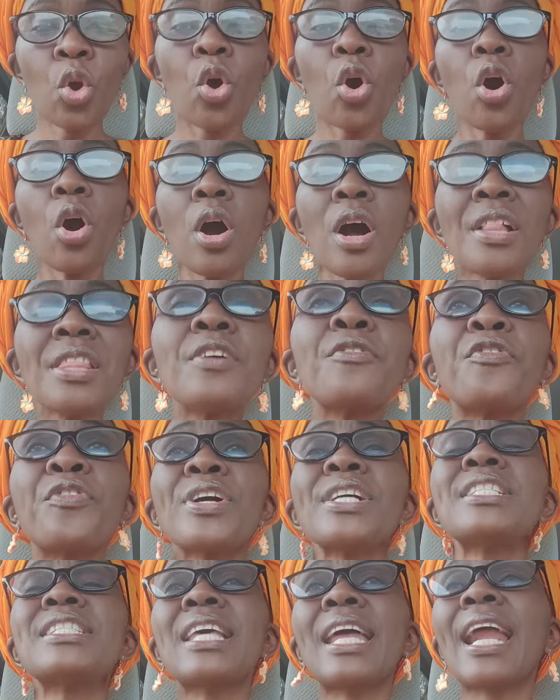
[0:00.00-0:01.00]
All the
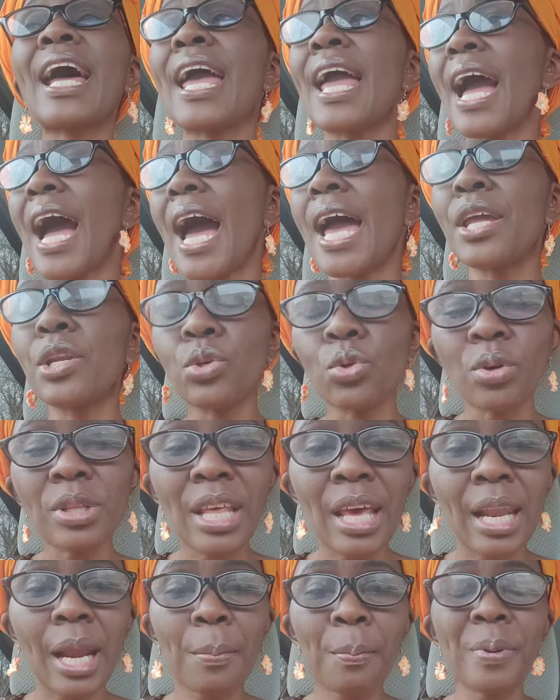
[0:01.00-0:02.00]
friends that I know
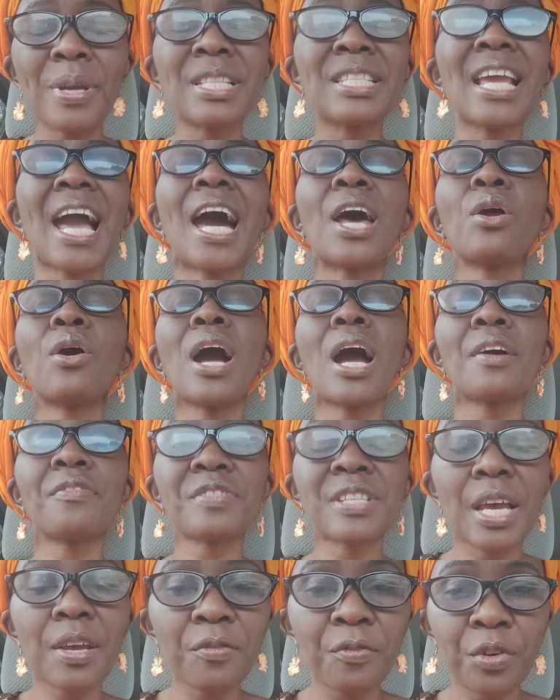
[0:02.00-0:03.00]
that are petty, I don't have
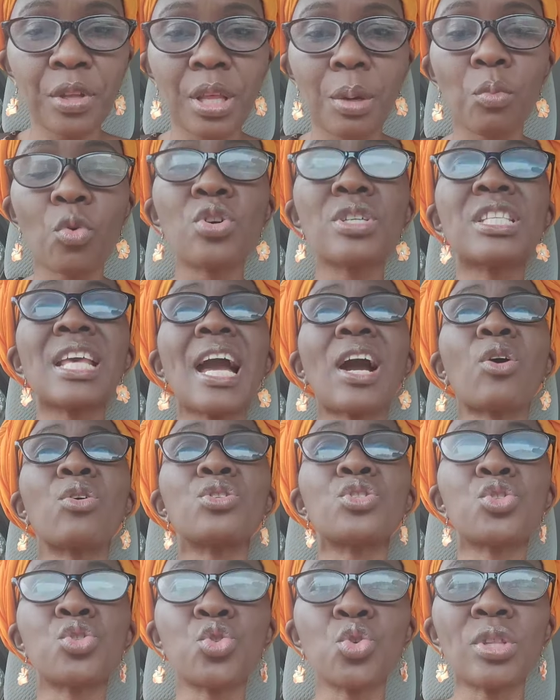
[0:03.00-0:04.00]
time for them because
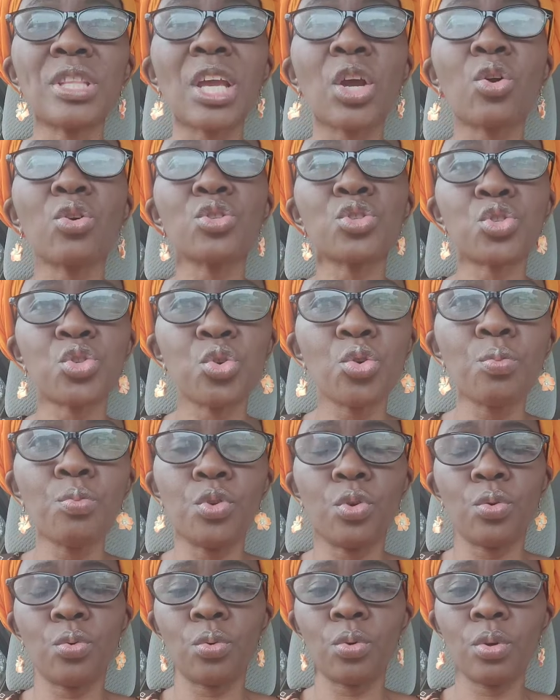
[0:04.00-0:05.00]
they consume
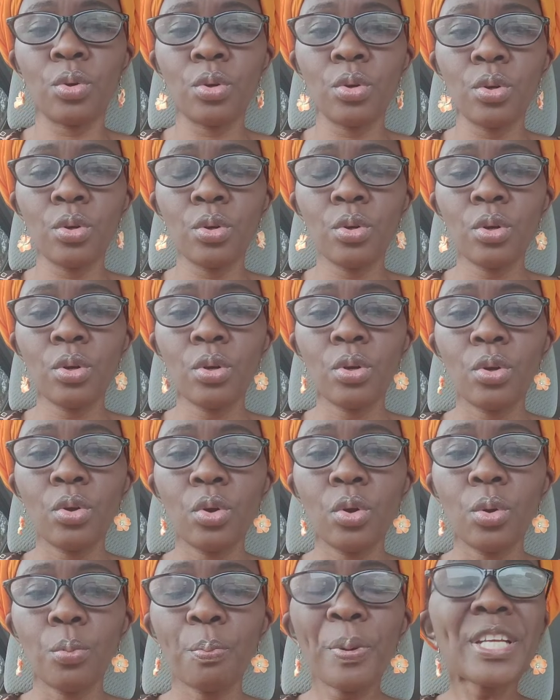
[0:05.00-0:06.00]
you.
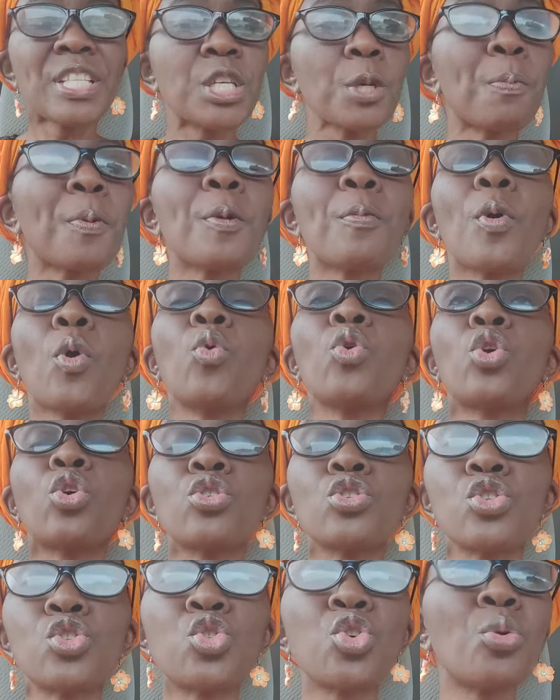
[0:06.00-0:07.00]
Petty people will
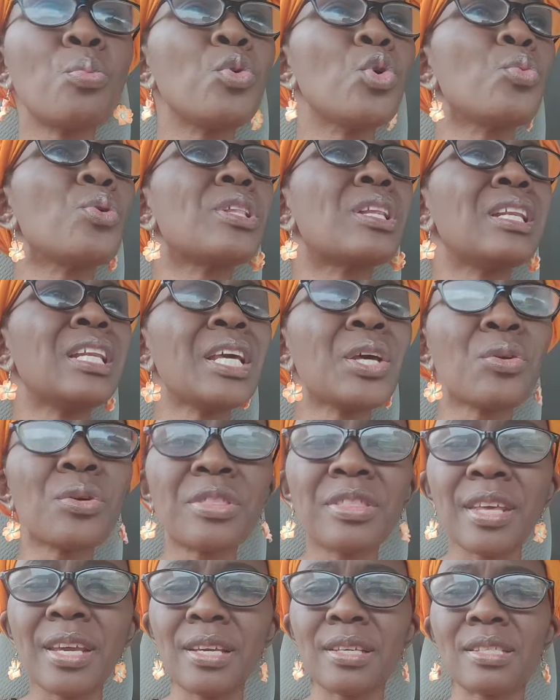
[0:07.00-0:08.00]
consume you with little
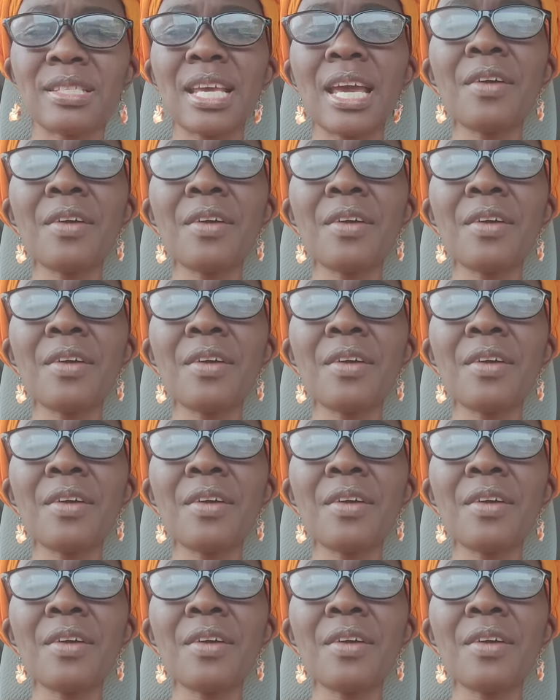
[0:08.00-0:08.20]
things.